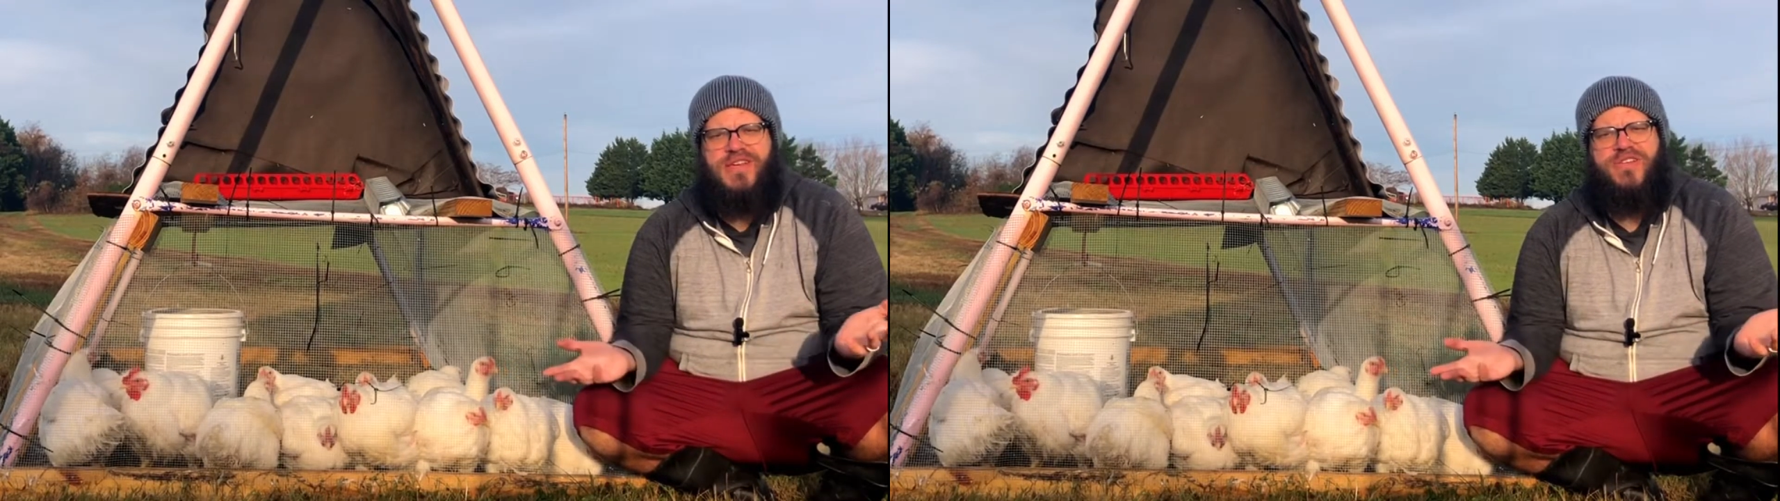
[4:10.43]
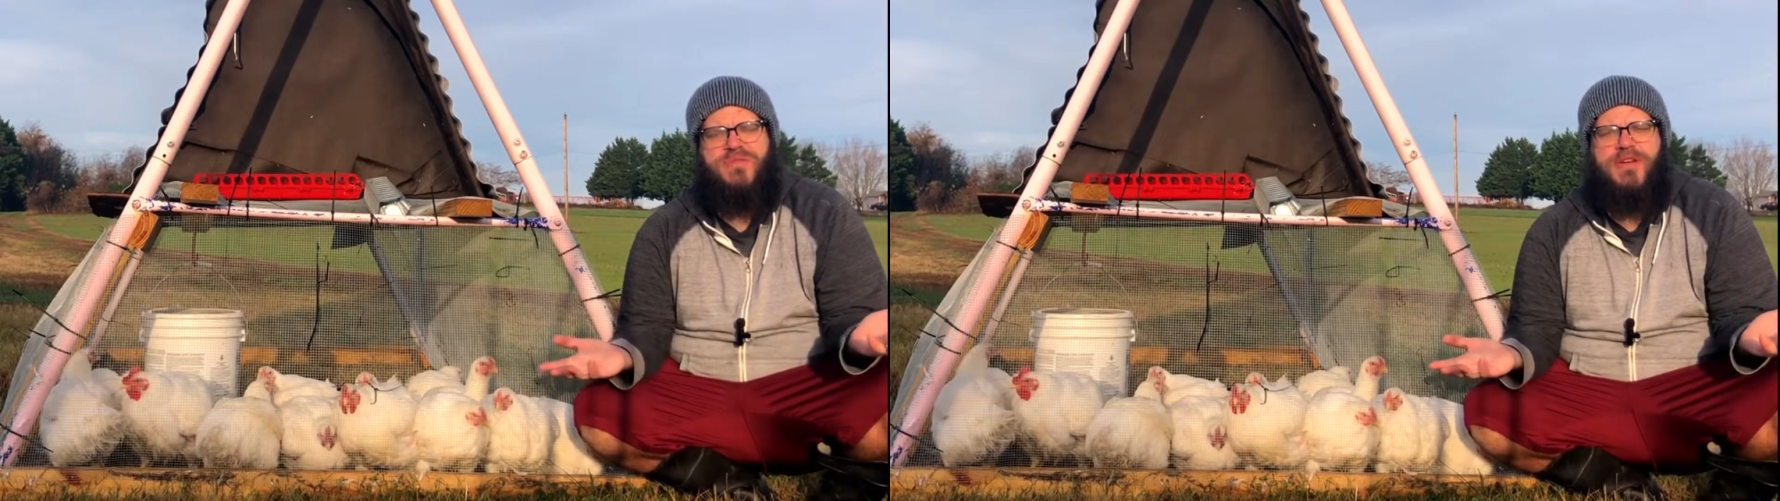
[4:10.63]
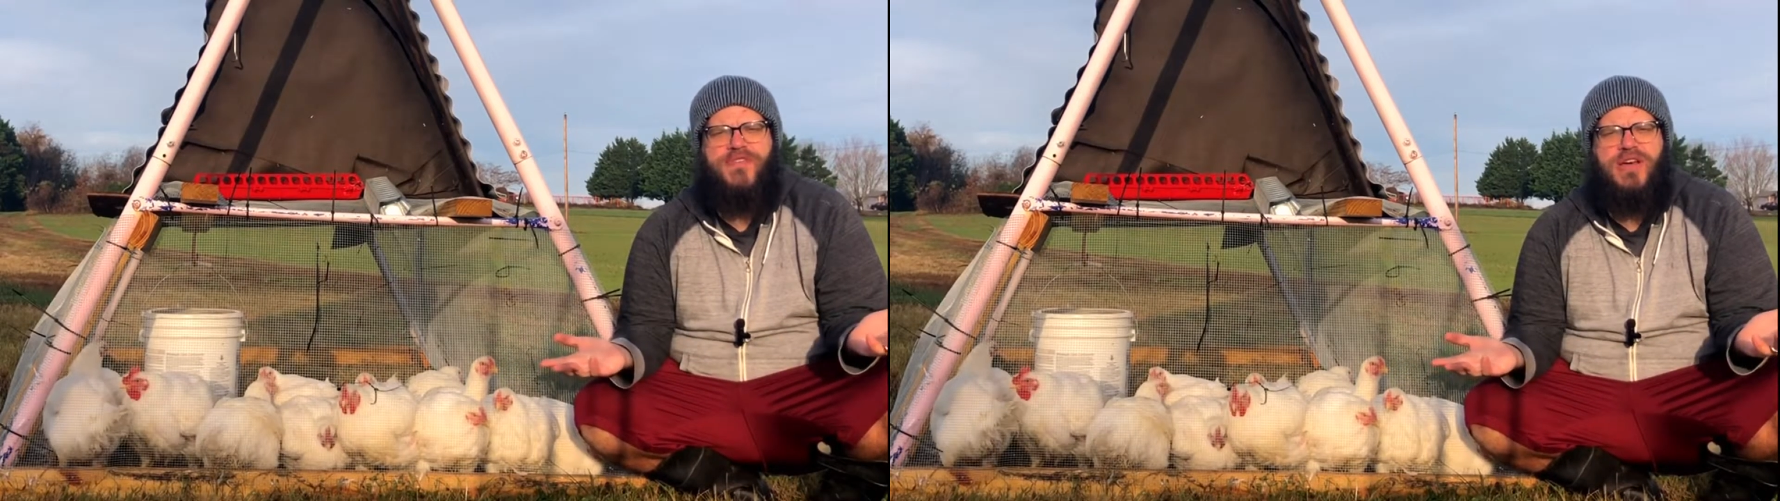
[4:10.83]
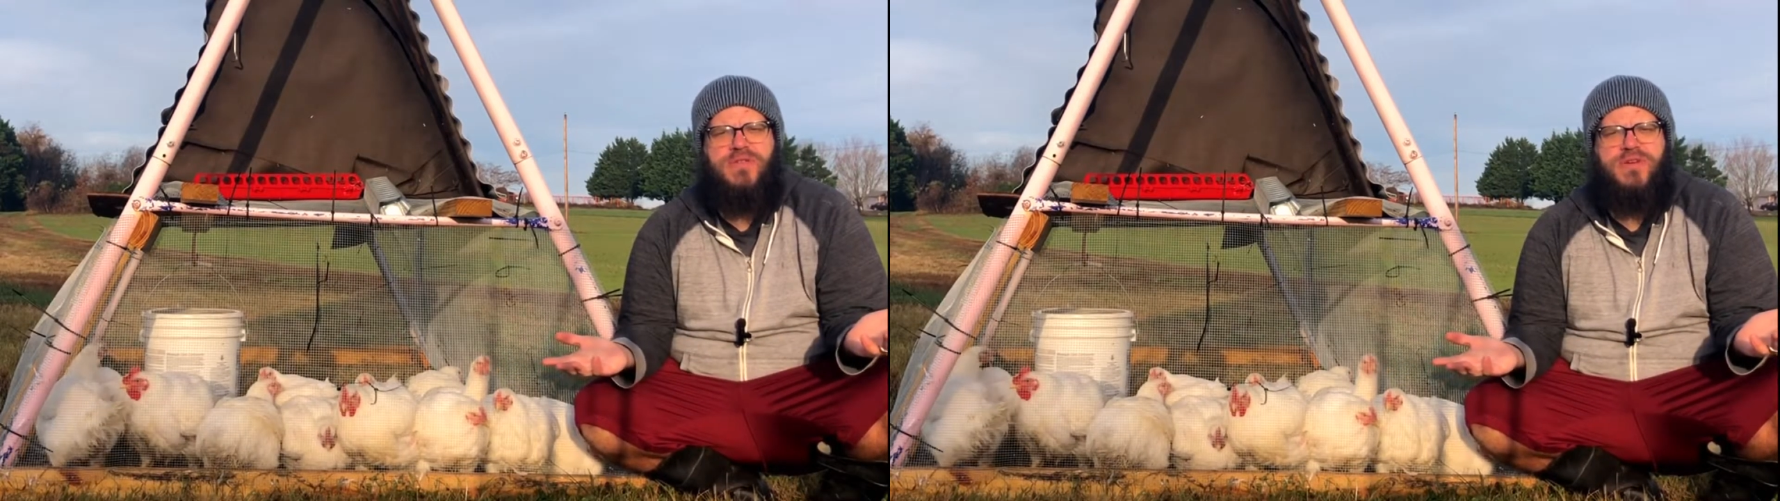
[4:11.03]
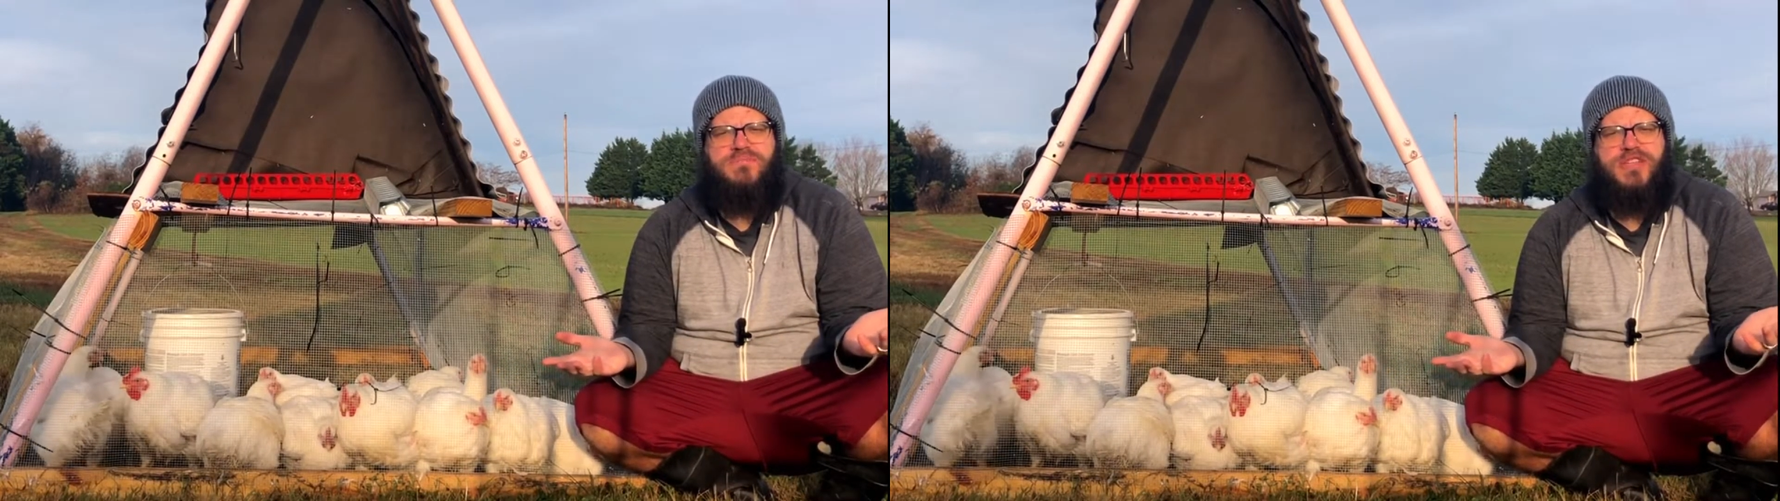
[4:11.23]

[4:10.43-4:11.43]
here's my follow-up.